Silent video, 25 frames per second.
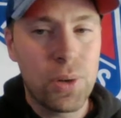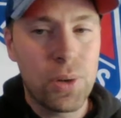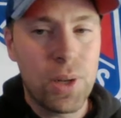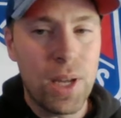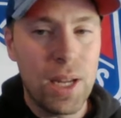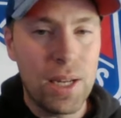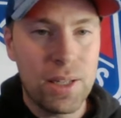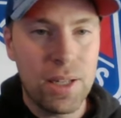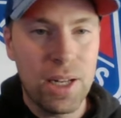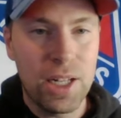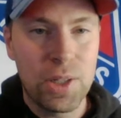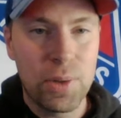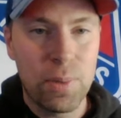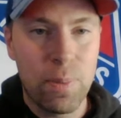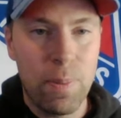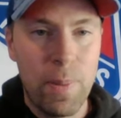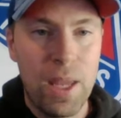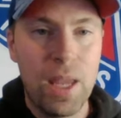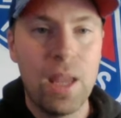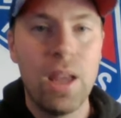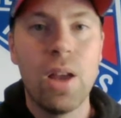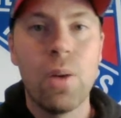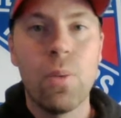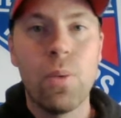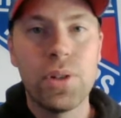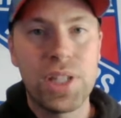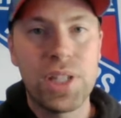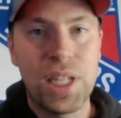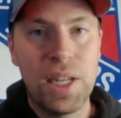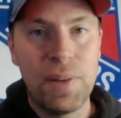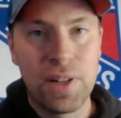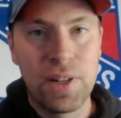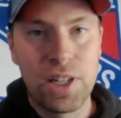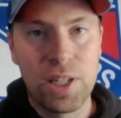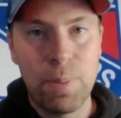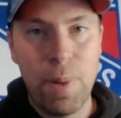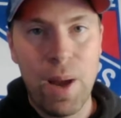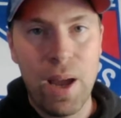get in touch with me. We'll save
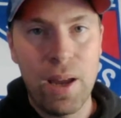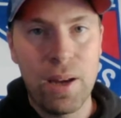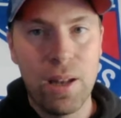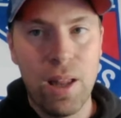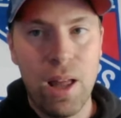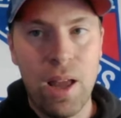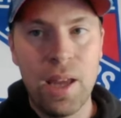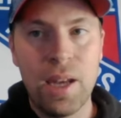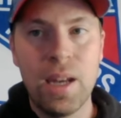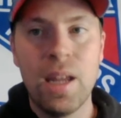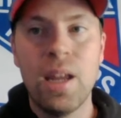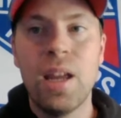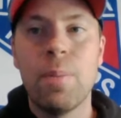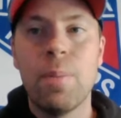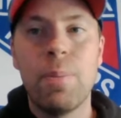your spot in line.